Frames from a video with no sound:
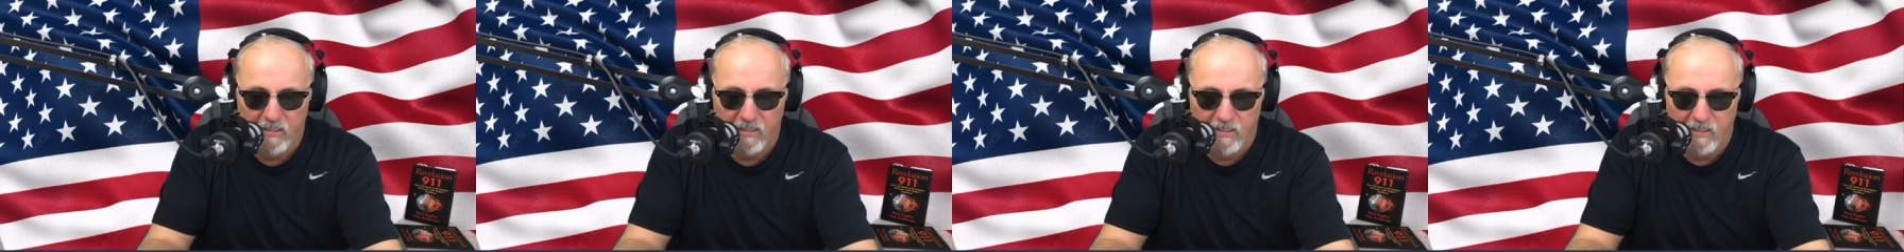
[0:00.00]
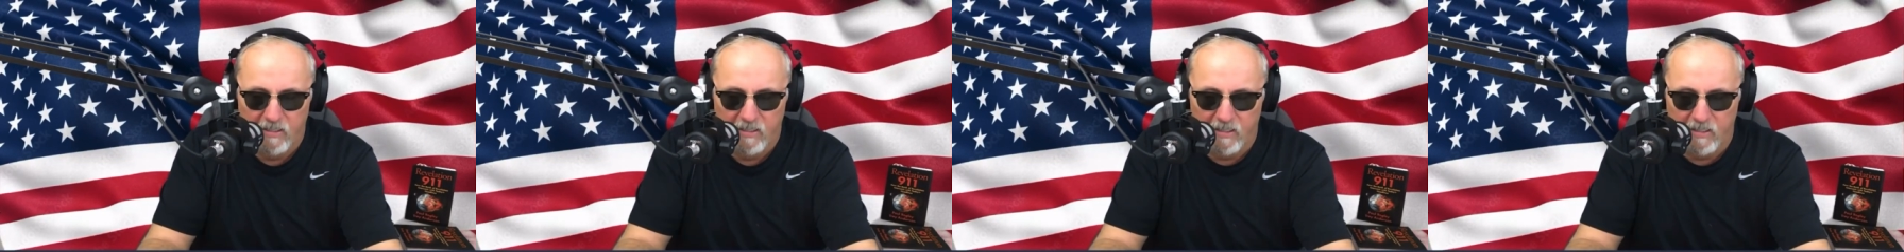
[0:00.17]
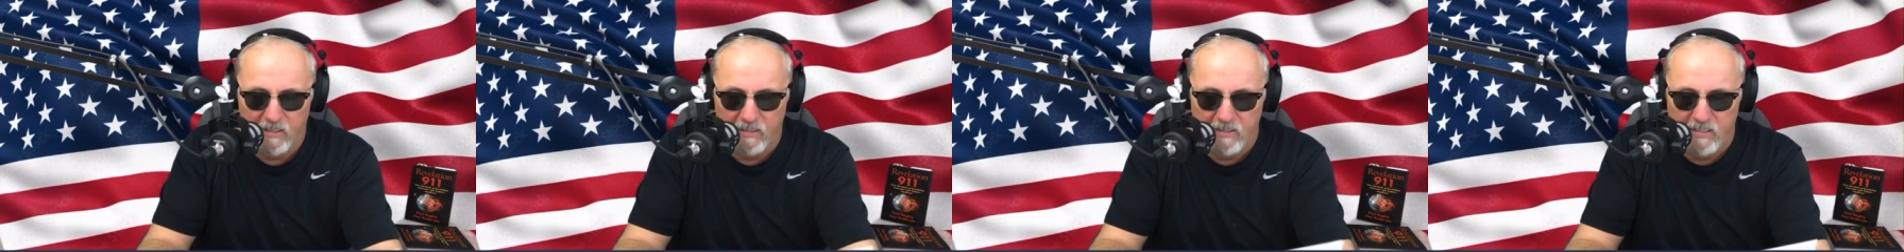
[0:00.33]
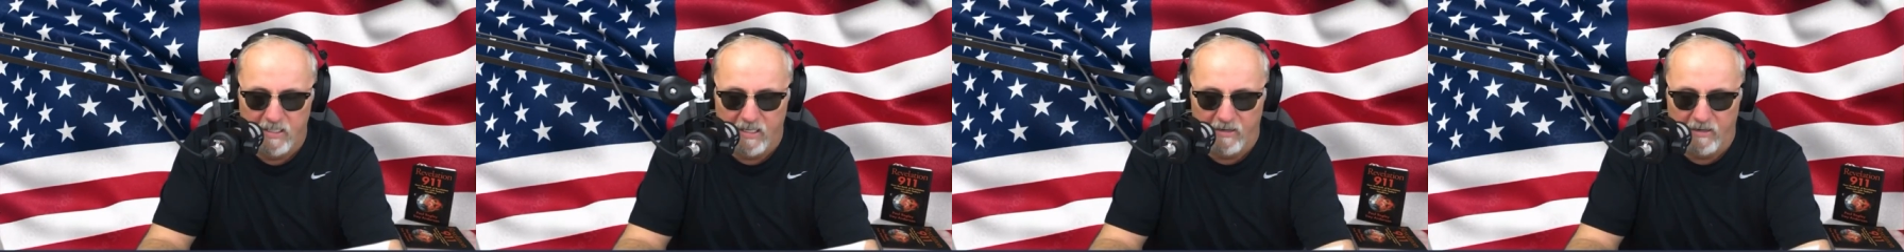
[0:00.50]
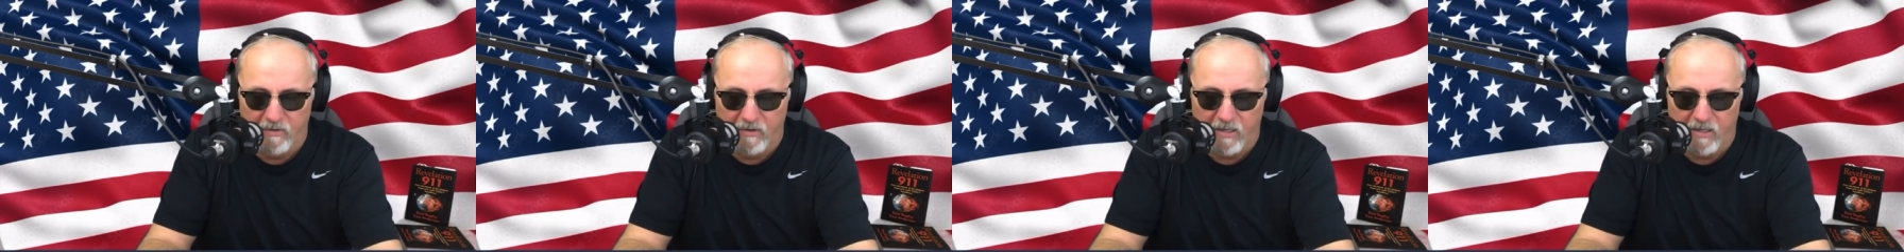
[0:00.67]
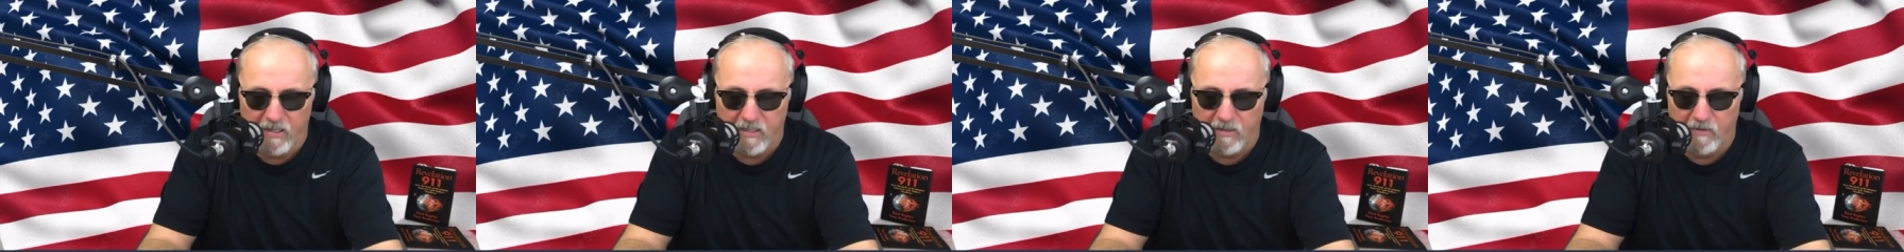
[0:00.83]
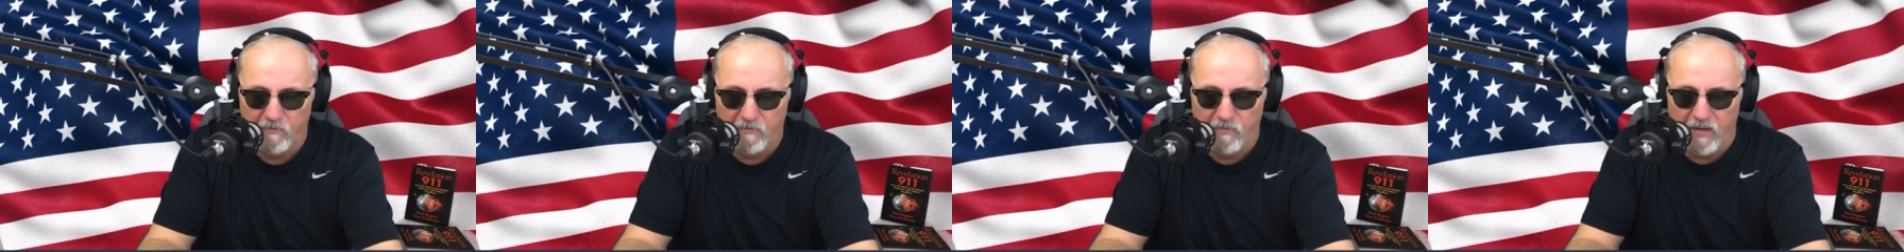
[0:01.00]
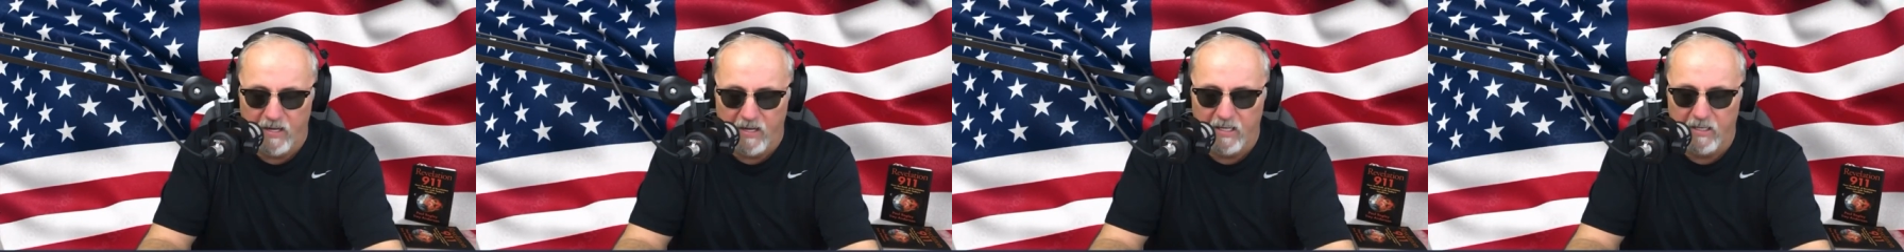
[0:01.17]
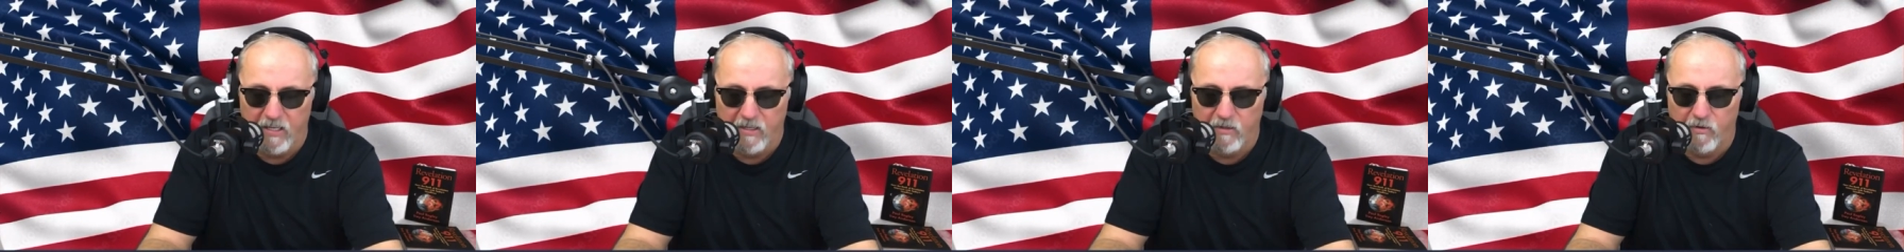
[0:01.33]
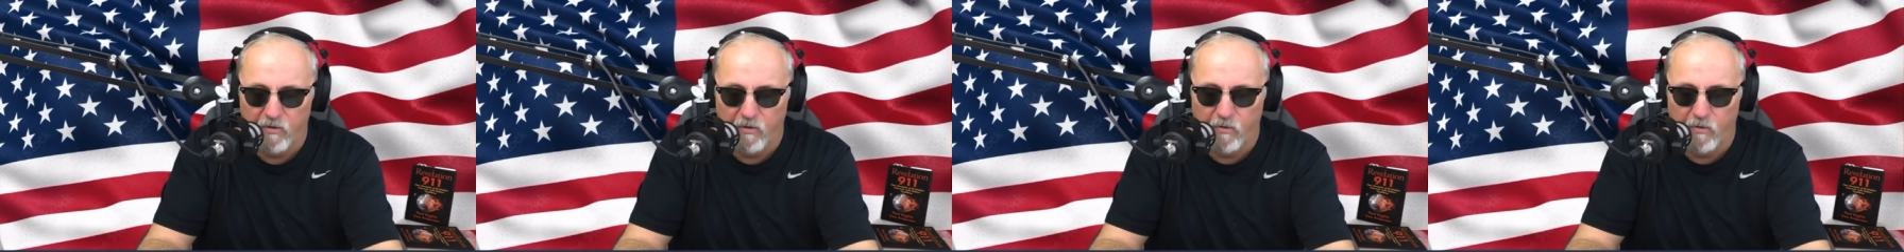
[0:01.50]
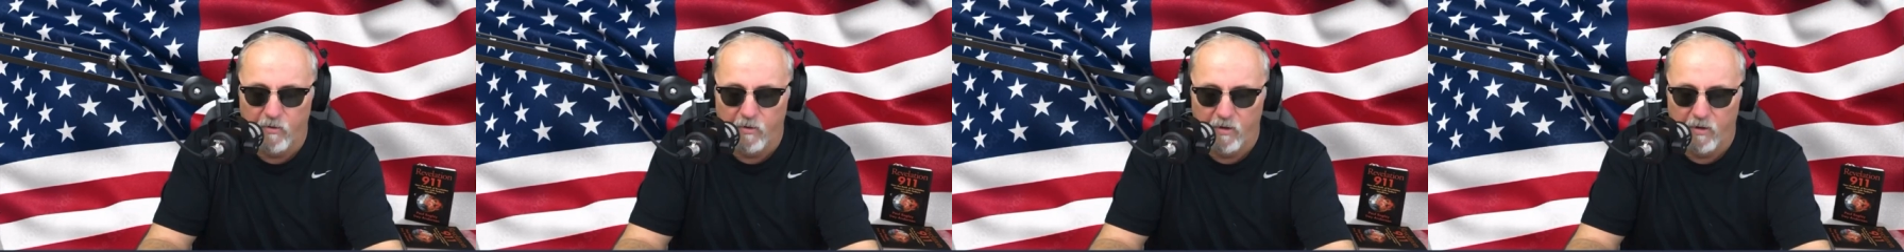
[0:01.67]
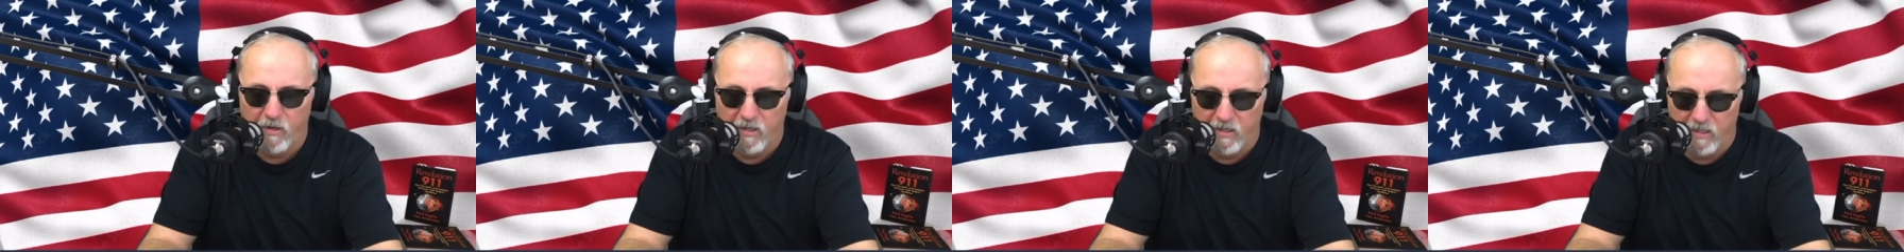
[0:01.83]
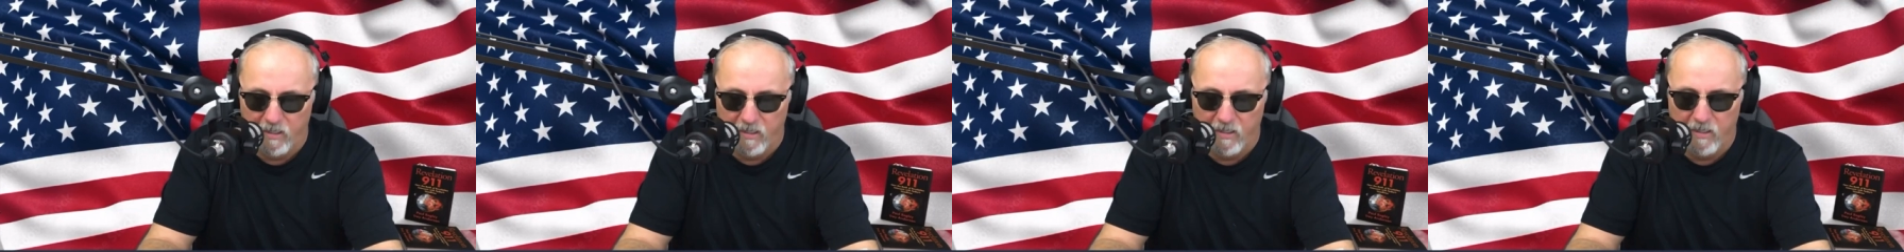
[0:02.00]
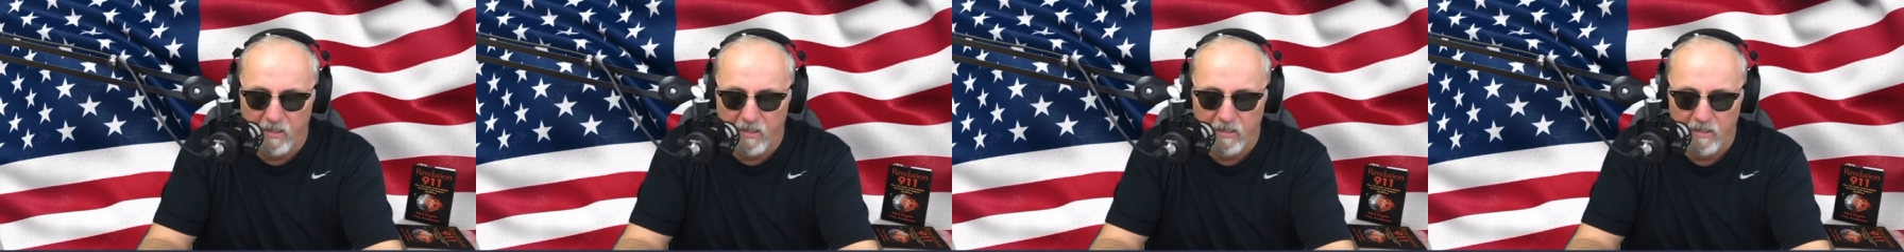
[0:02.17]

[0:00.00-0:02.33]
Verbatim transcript: Derrick Van Orden,